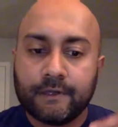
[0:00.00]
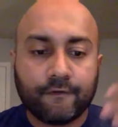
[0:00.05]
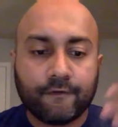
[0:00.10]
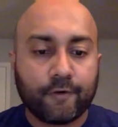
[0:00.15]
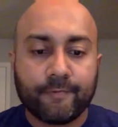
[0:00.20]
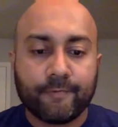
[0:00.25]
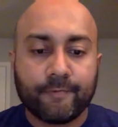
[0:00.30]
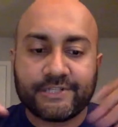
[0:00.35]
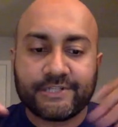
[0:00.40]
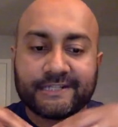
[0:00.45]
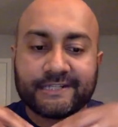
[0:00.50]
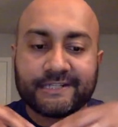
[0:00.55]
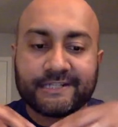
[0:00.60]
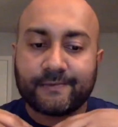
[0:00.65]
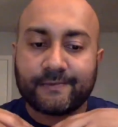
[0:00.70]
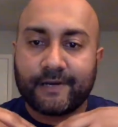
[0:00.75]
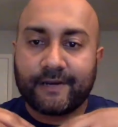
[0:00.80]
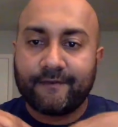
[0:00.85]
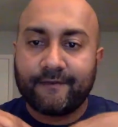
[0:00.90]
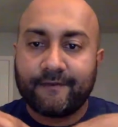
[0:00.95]
machines or
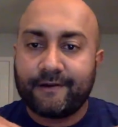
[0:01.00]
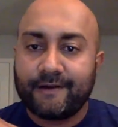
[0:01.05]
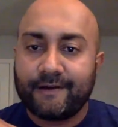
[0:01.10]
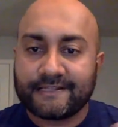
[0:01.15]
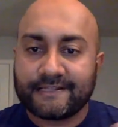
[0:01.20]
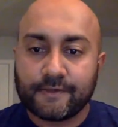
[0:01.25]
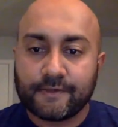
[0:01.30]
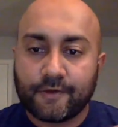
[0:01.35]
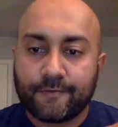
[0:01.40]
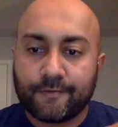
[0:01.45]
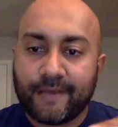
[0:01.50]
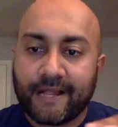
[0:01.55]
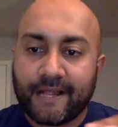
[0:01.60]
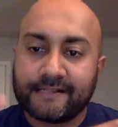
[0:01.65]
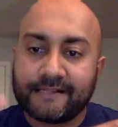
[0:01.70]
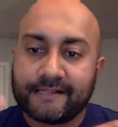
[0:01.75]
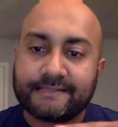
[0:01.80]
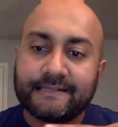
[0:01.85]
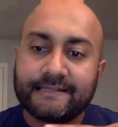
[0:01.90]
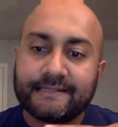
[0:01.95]
whatever, and it's load
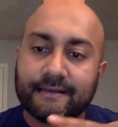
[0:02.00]
balanced.